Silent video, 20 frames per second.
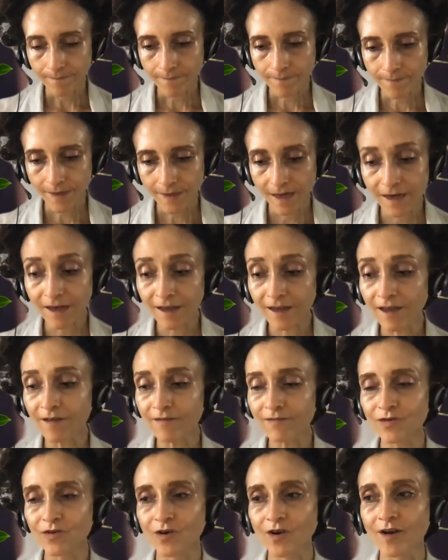and I
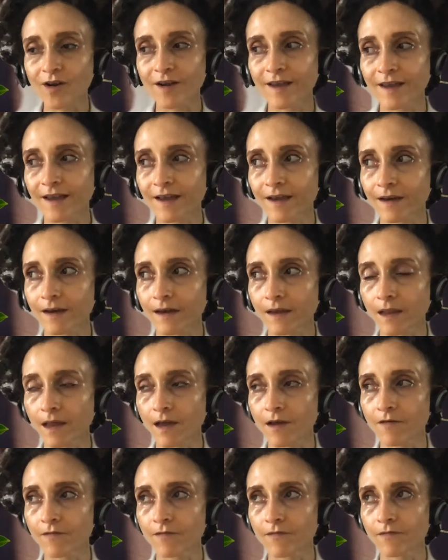love drawing and I
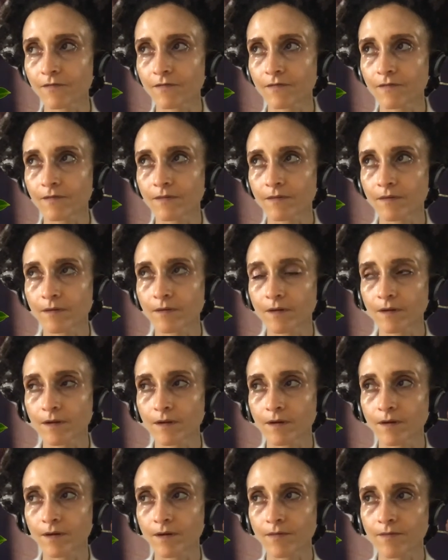love
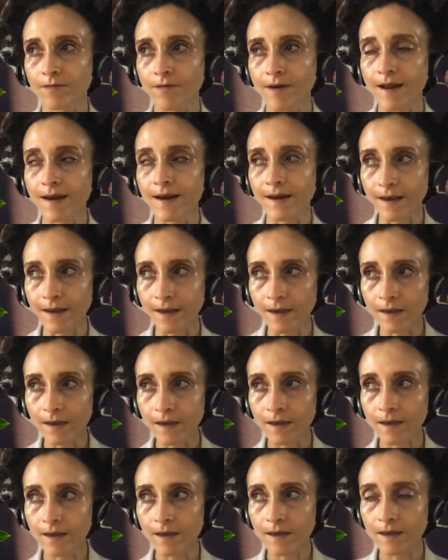writing,
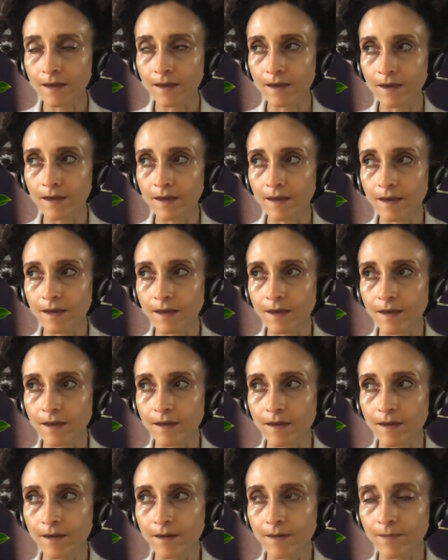
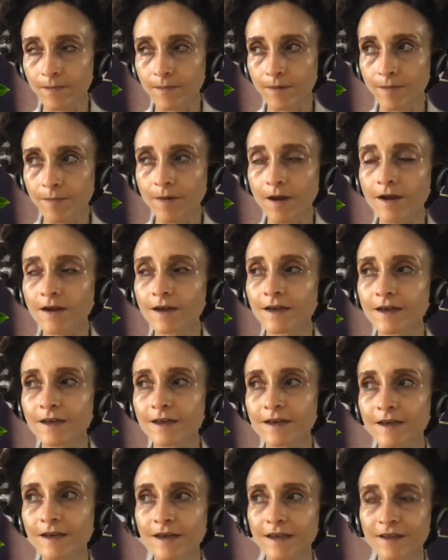but I'm not good
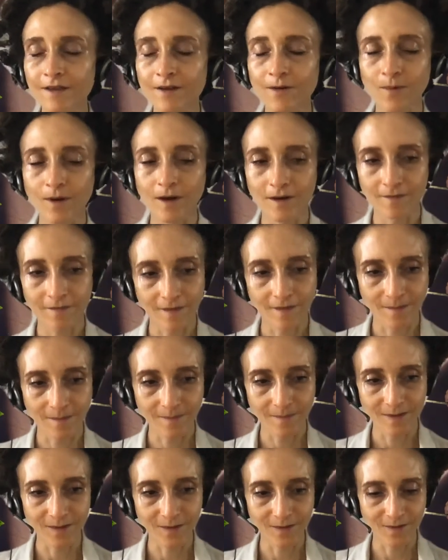at either one of them.
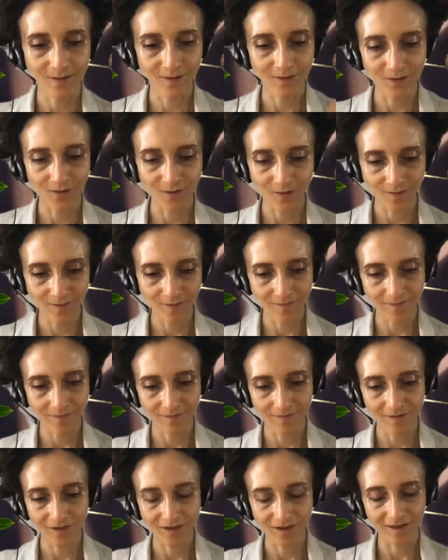So they're sort of
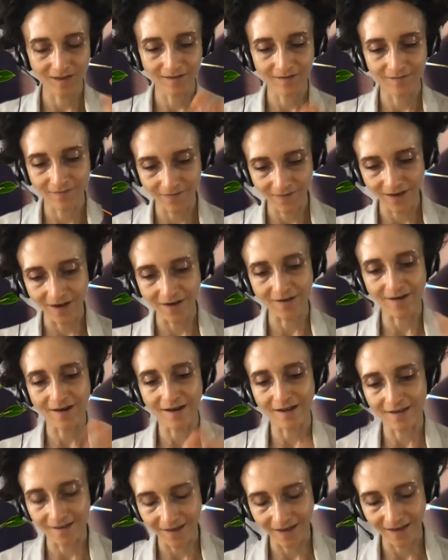just
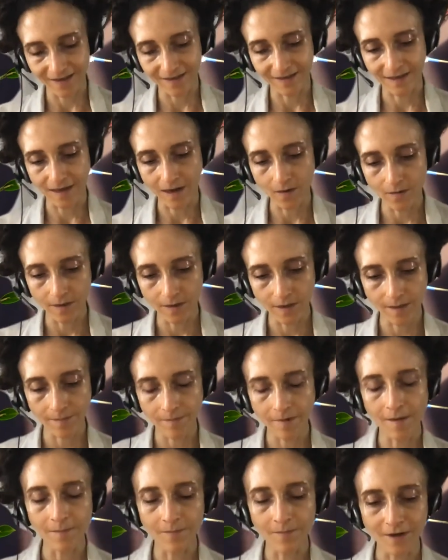figuring things out, and I'm
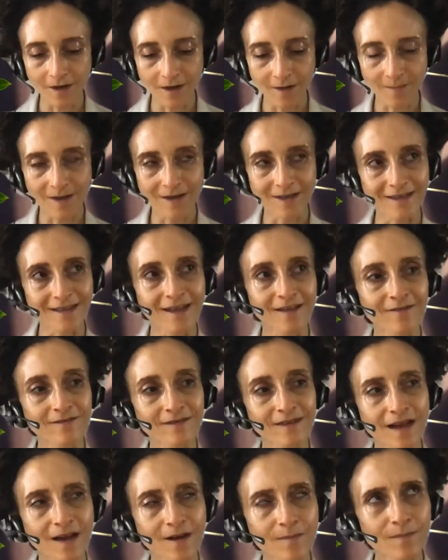not putting myself
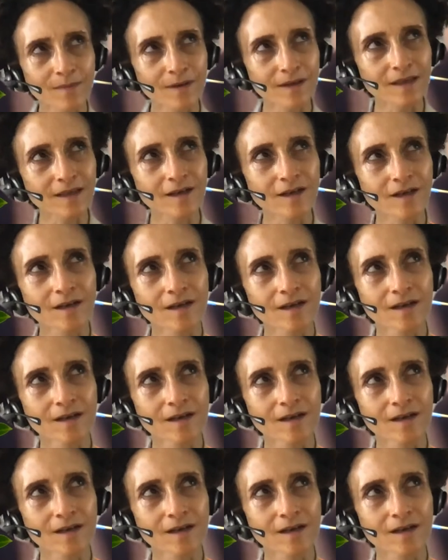down, but they're